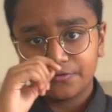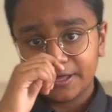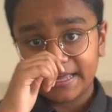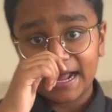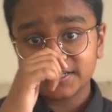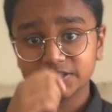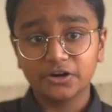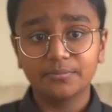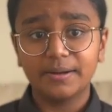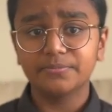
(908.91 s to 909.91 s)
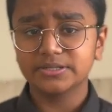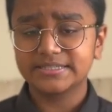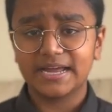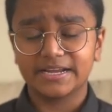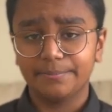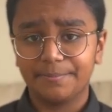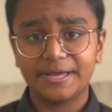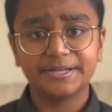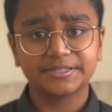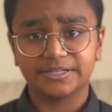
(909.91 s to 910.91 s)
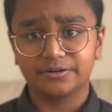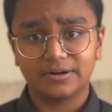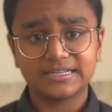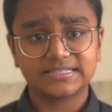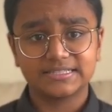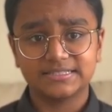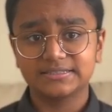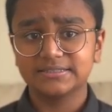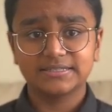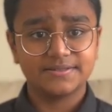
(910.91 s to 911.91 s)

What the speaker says: like EXCO members getting banned and arrested,